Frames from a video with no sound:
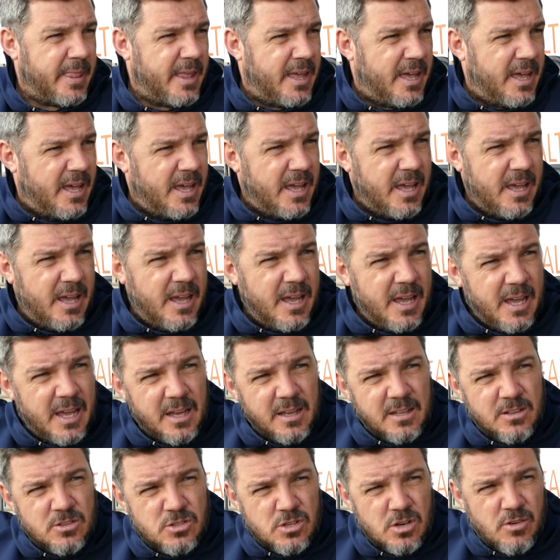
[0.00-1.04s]

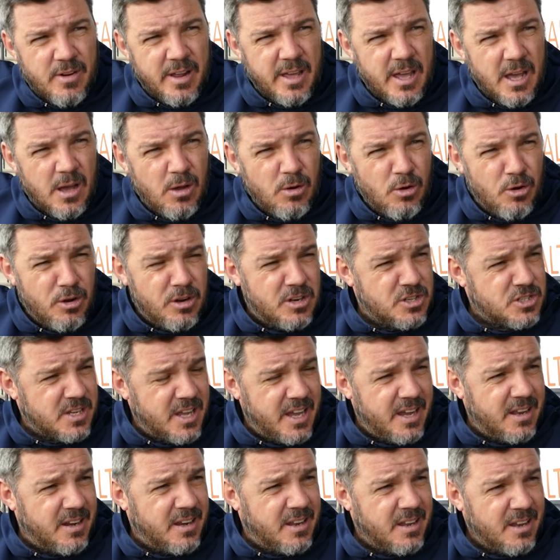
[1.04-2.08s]
There's a great old Irish
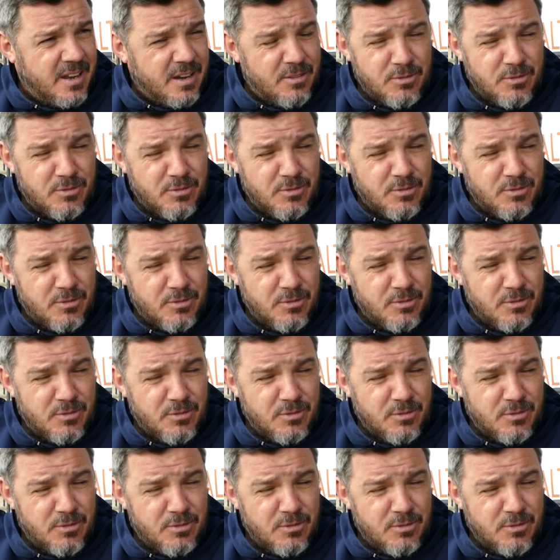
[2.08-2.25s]
saying,